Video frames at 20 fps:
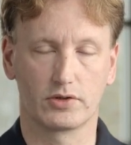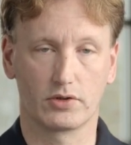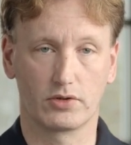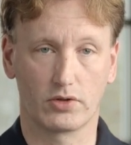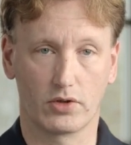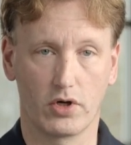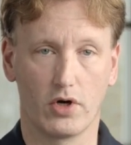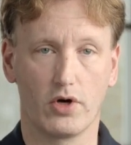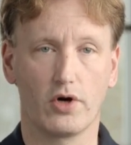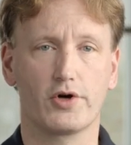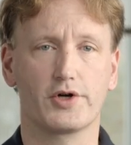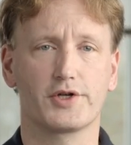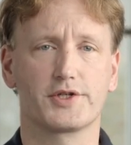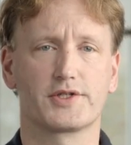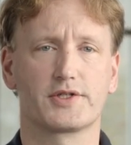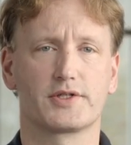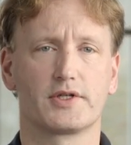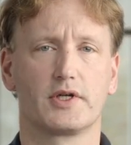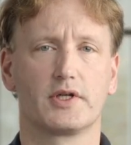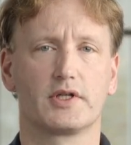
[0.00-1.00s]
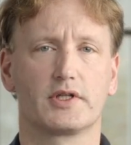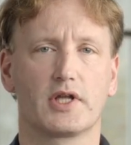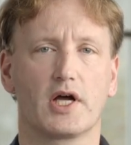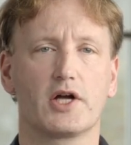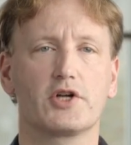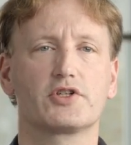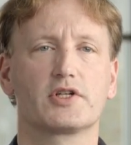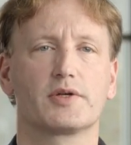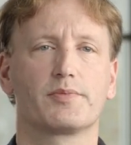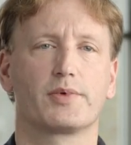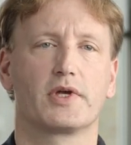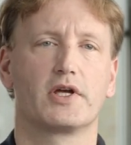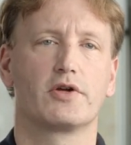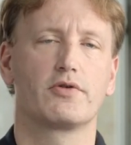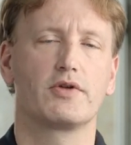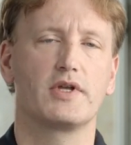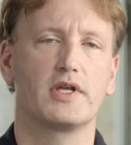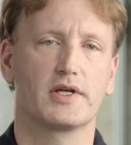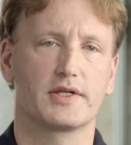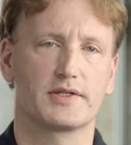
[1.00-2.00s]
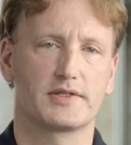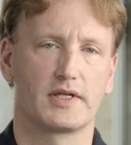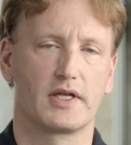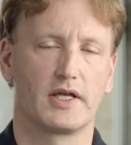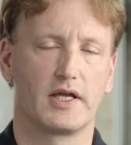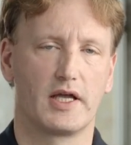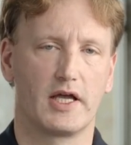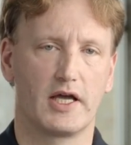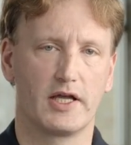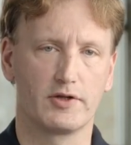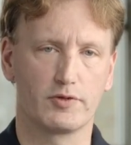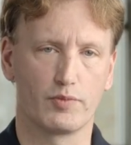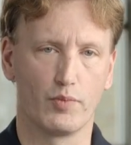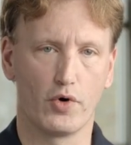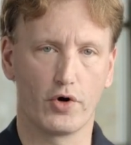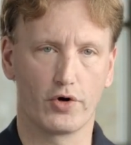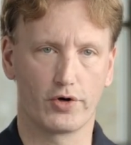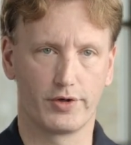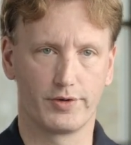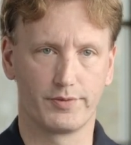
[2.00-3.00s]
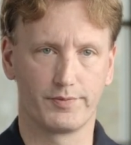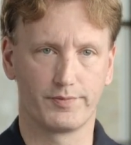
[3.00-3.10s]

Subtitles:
coarse, touch-up areas and more.